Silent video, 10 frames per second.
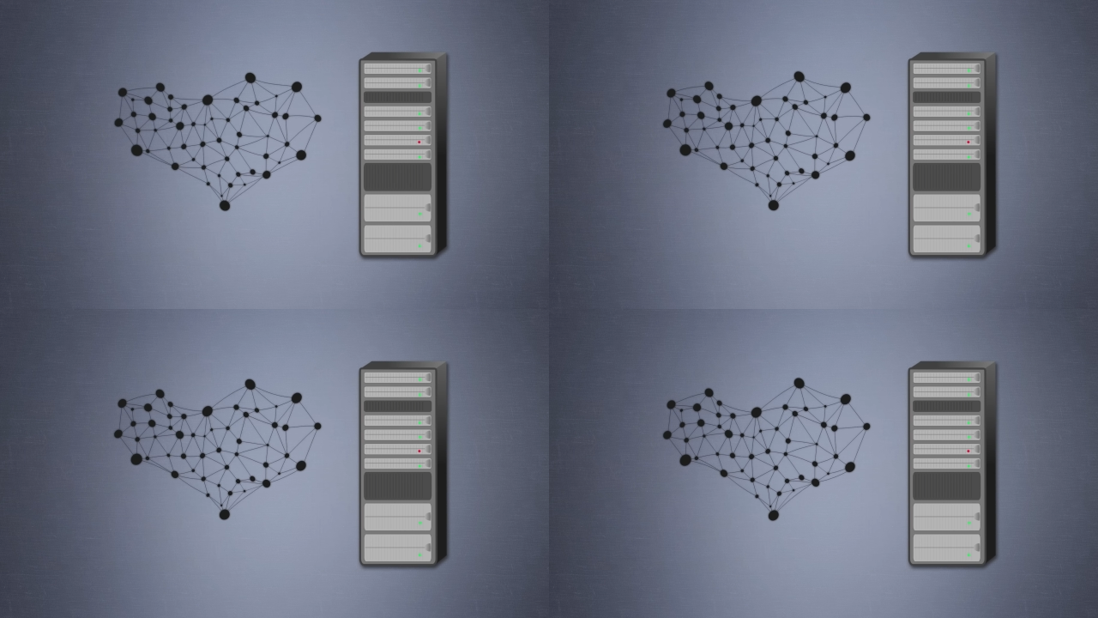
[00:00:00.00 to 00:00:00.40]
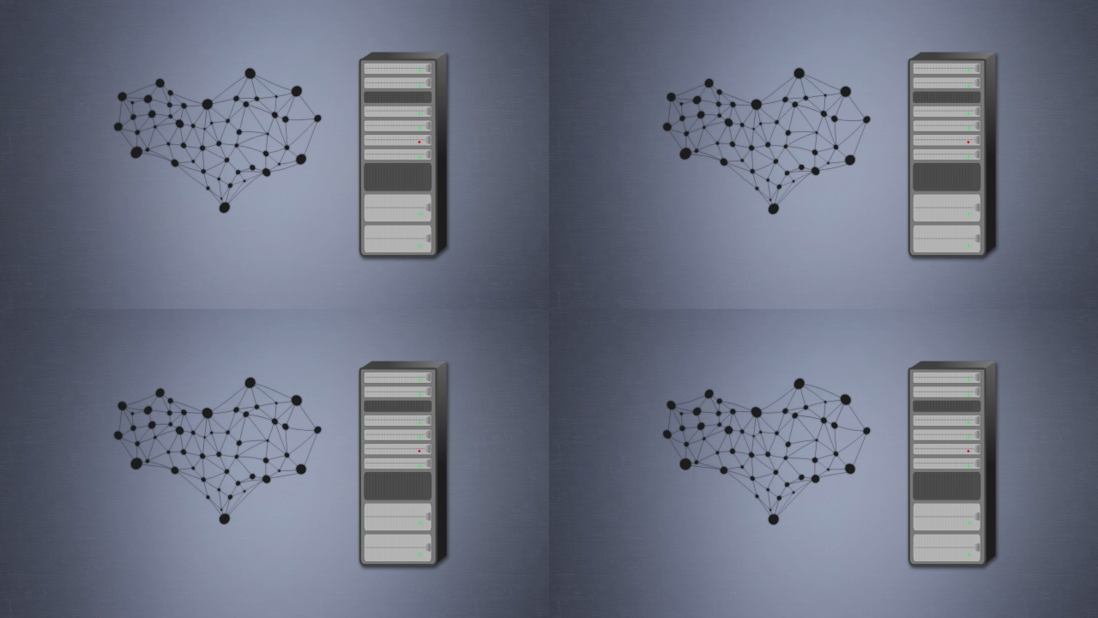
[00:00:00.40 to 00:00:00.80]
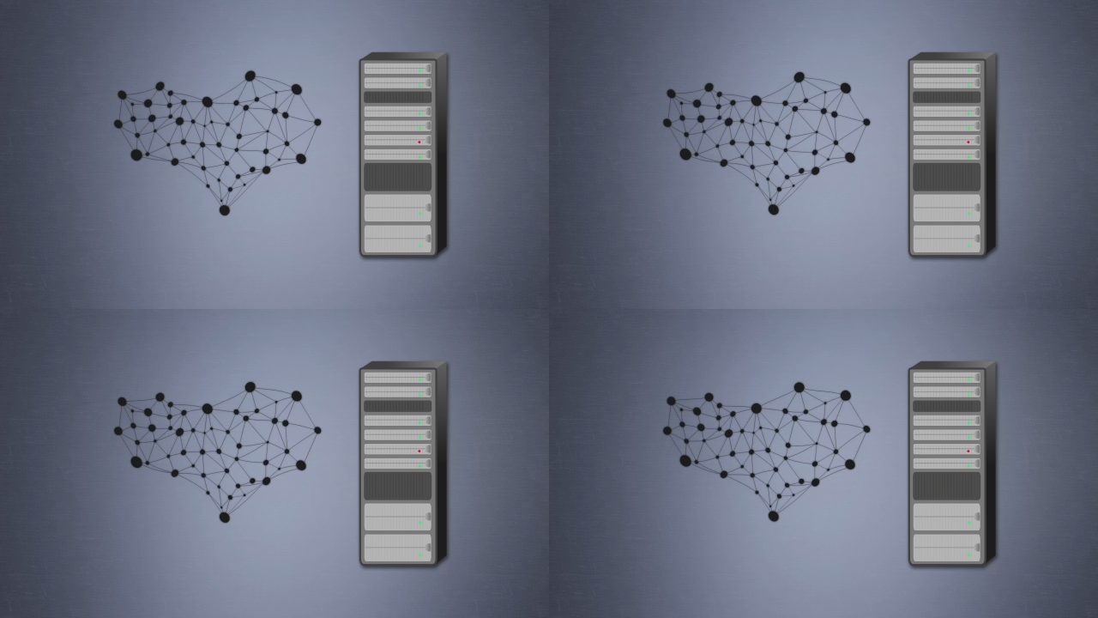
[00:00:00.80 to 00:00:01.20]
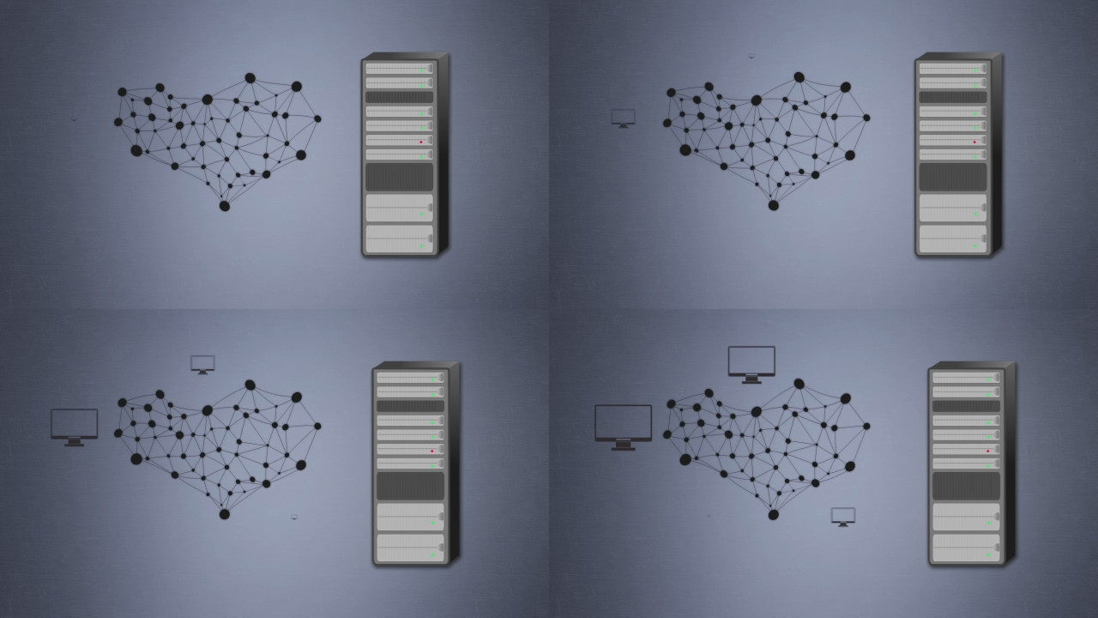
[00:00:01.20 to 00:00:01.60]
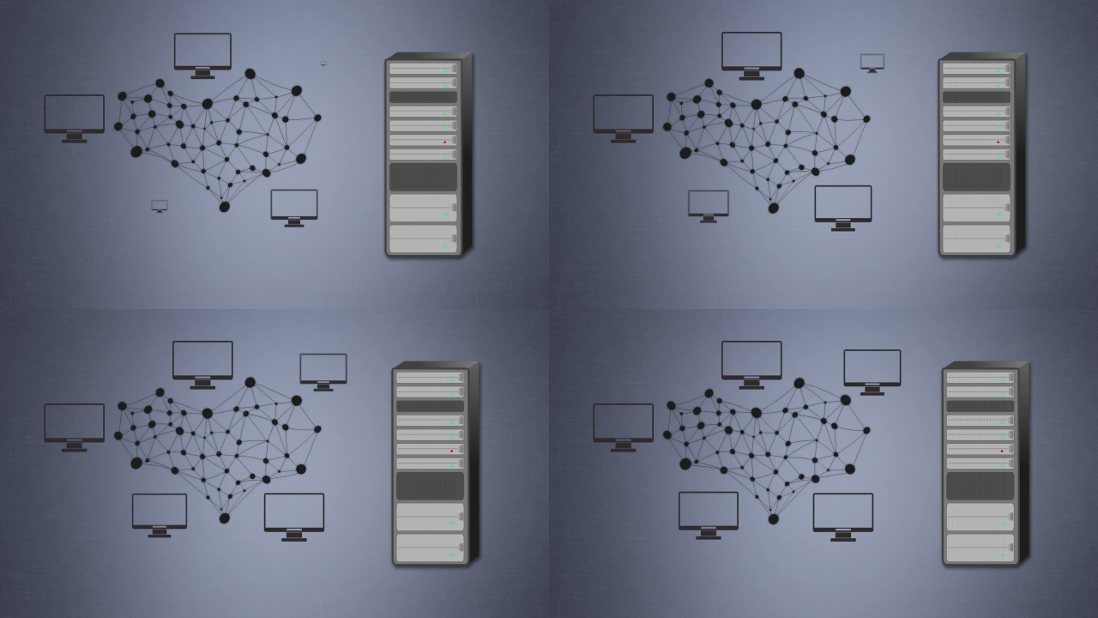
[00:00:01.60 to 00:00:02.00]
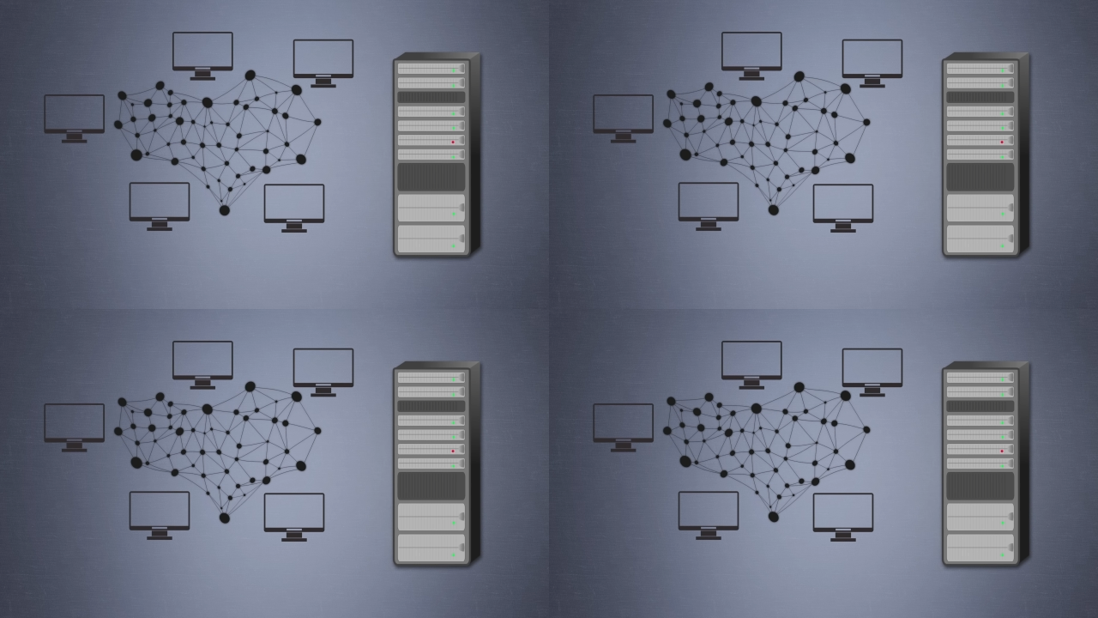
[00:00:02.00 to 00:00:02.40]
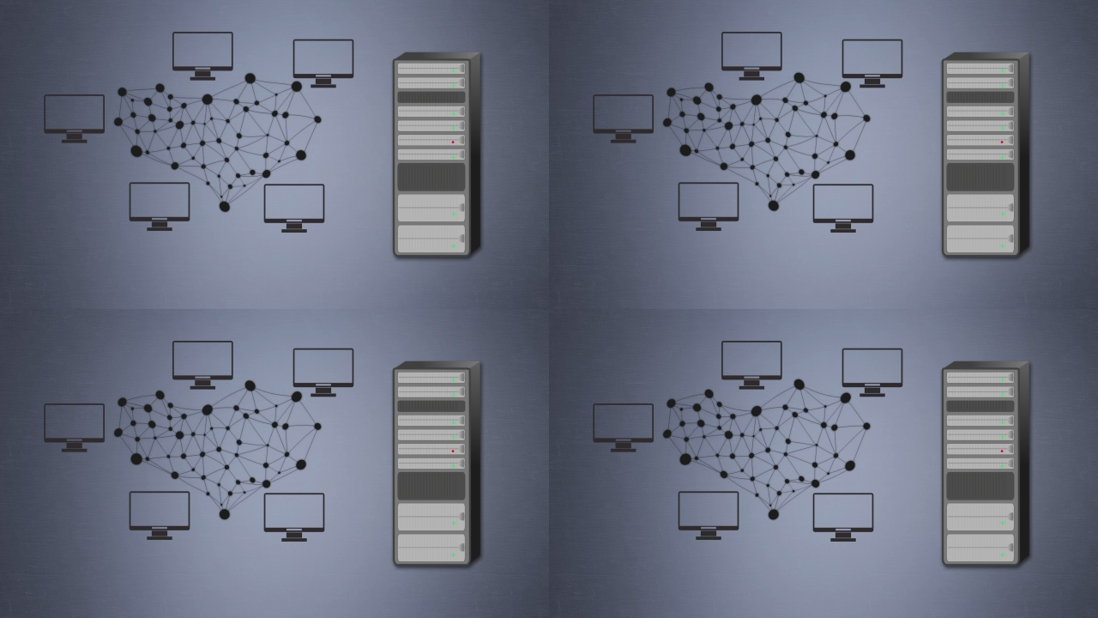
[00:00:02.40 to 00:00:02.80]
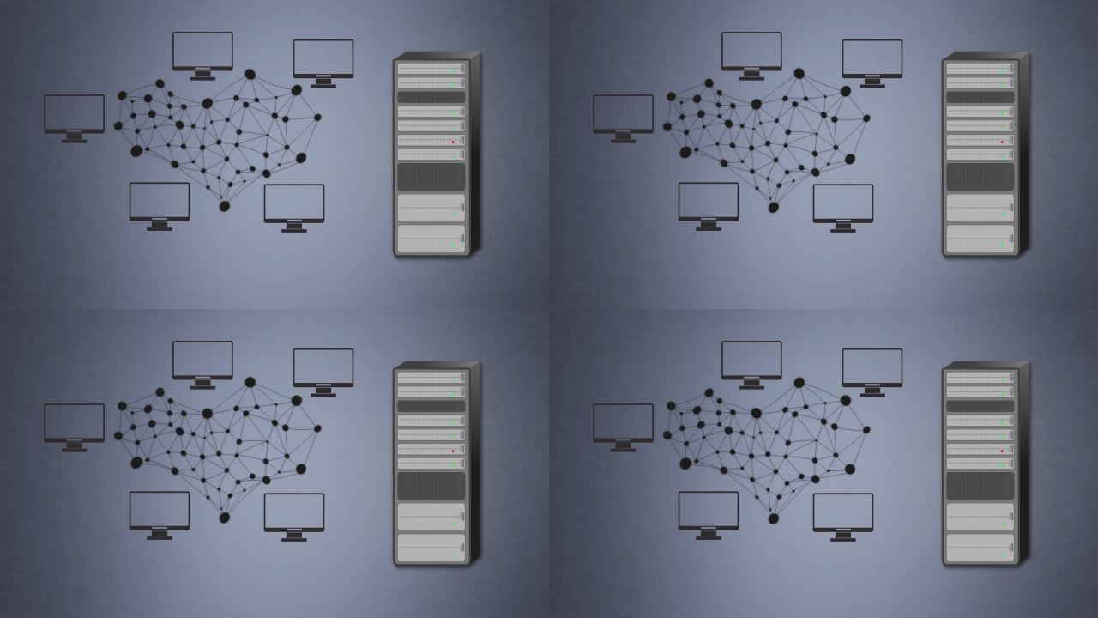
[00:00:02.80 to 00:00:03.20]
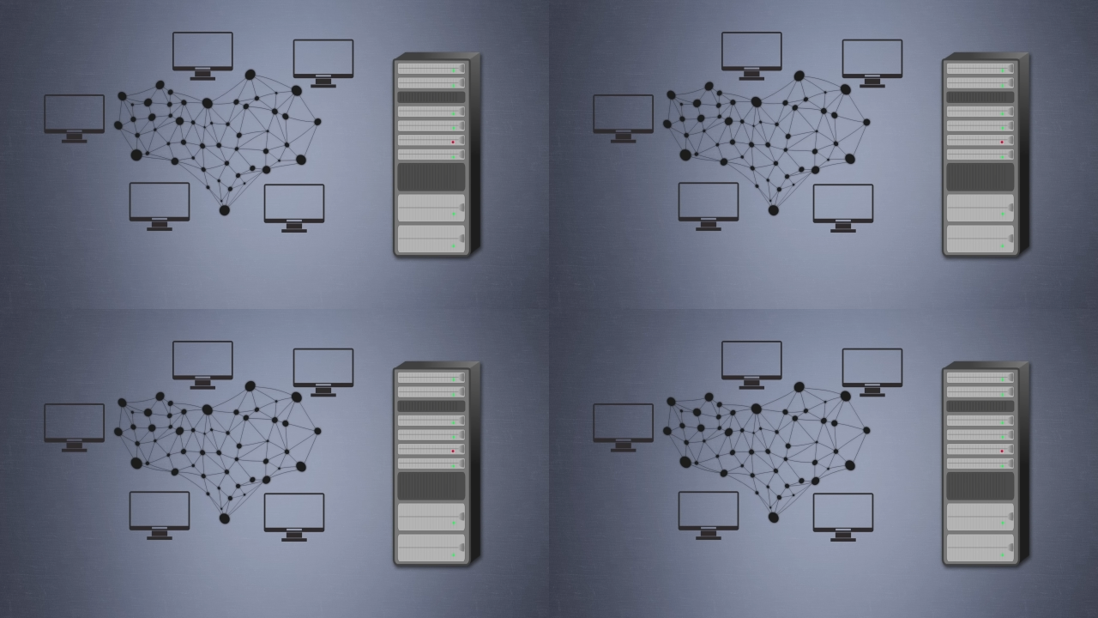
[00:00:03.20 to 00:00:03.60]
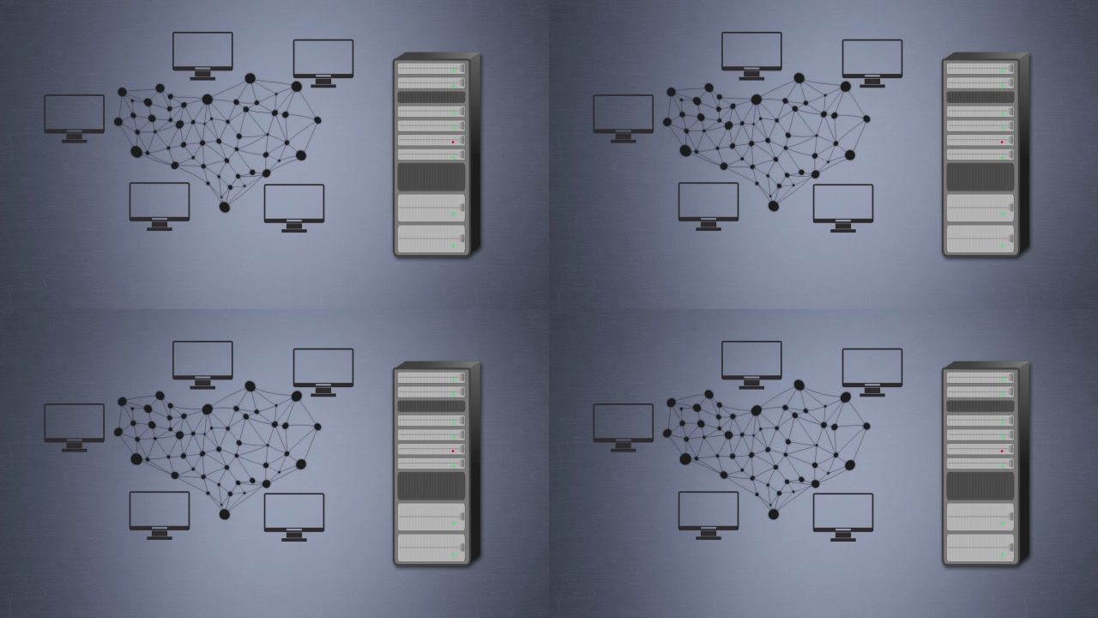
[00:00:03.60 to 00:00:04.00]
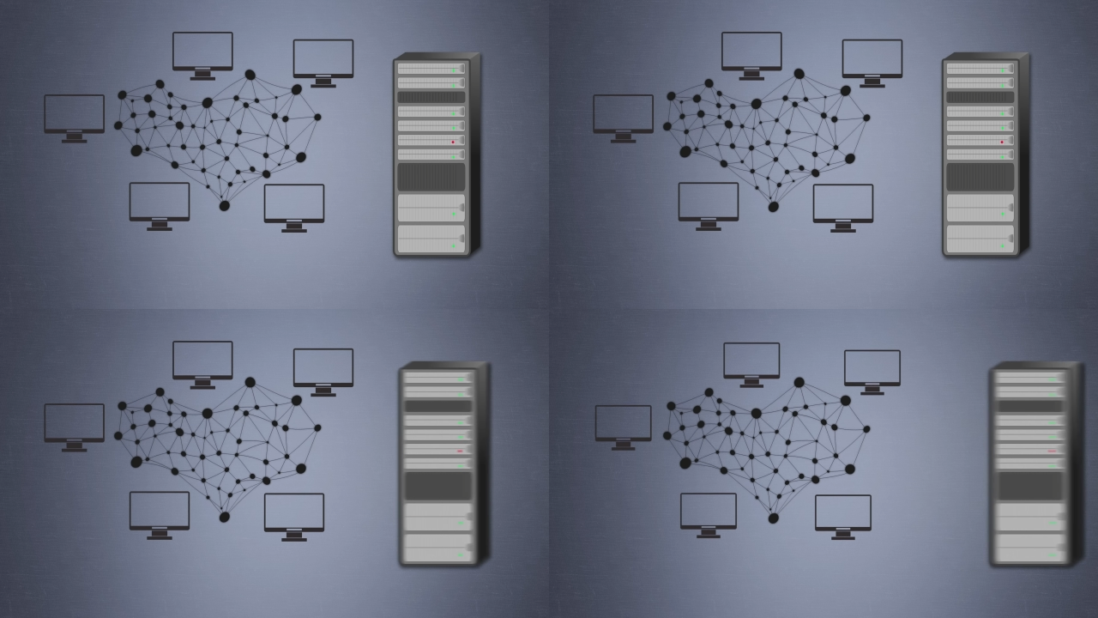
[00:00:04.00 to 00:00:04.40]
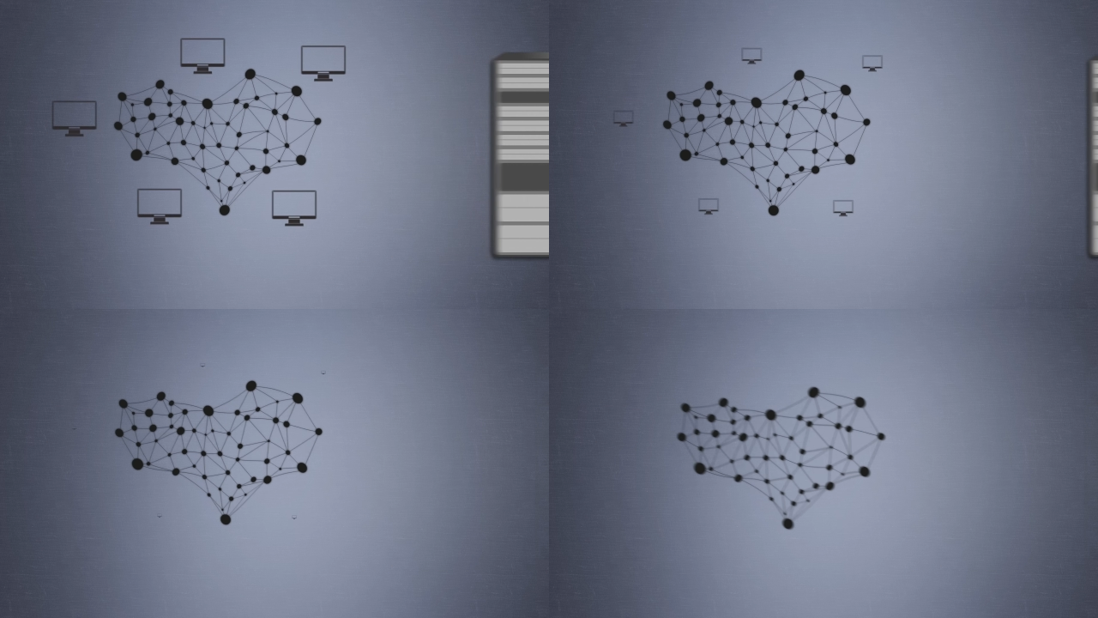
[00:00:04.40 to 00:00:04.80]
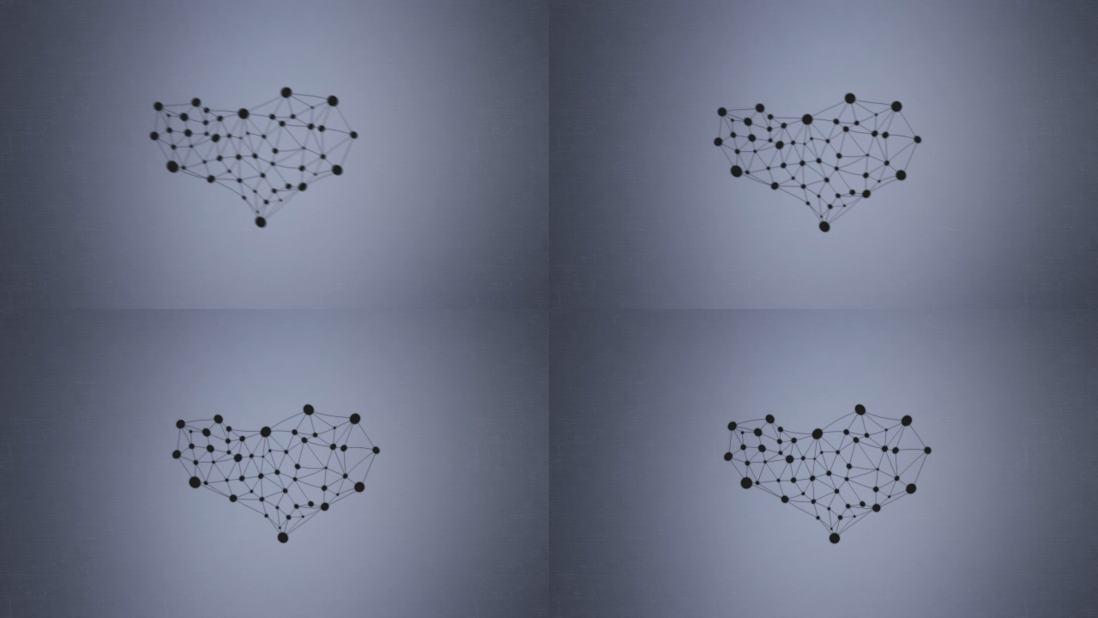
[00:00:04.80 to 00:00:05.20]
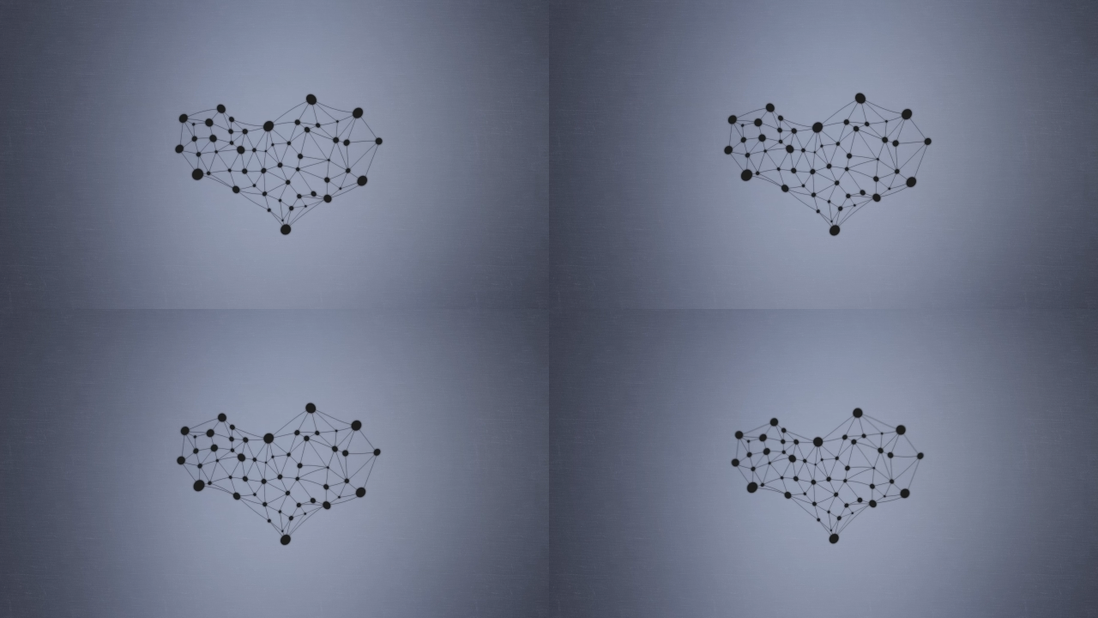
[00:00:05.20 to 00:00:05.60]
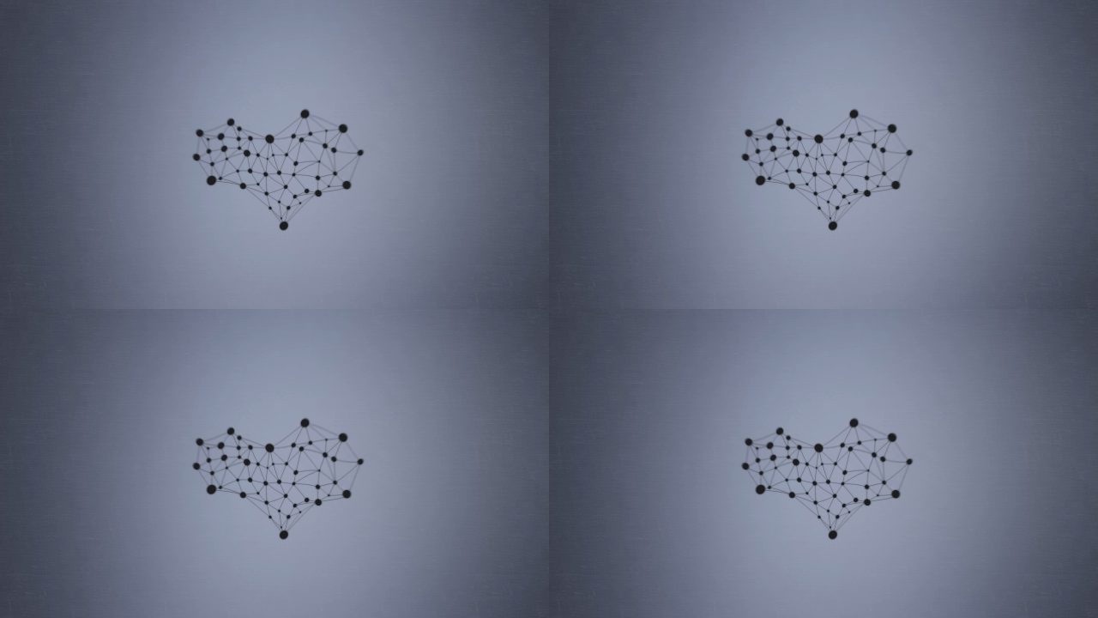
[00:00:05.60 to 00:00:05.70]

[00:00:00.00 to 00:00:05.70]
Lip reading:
No face is visible, so there are no lips to read.